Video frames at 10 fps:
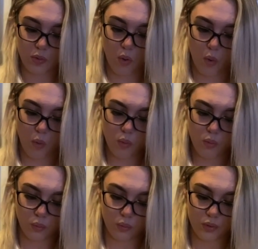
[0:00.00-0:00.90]

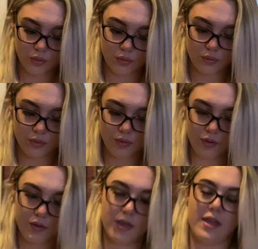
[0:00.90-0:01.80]
Oh,
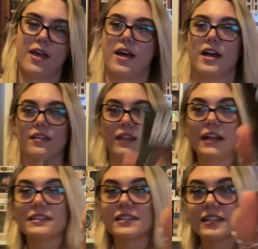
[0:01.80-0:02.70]

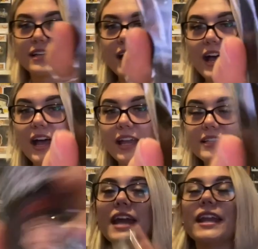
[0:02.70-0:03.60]
that's
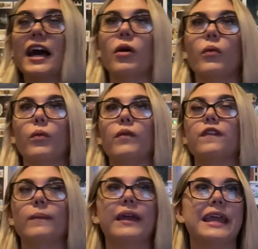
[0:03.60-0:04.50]
nice. Now,
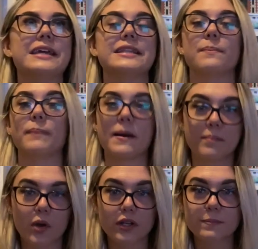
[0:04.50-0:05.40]
for me, the
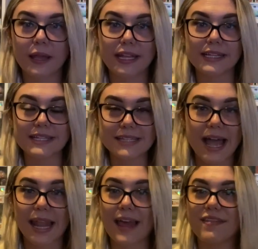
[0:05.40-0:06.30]
BamBox pins
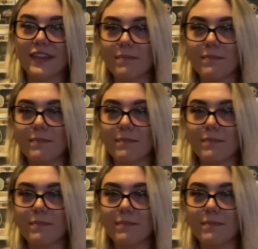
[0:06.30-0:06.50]
are like the